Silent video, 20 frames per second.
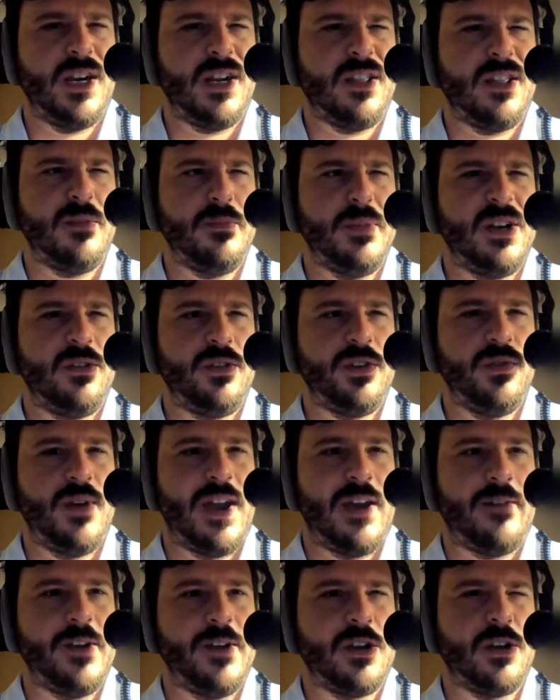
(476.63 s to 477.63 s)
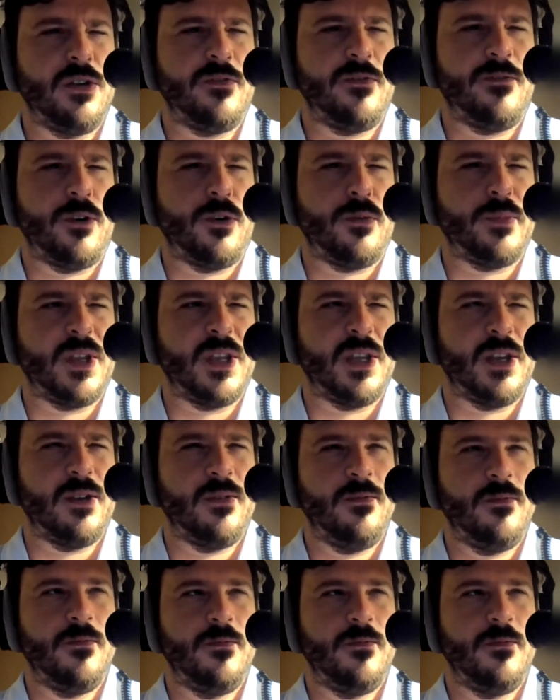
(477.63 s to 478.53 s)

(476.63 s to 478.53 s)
And in the middle, you have a confirm key.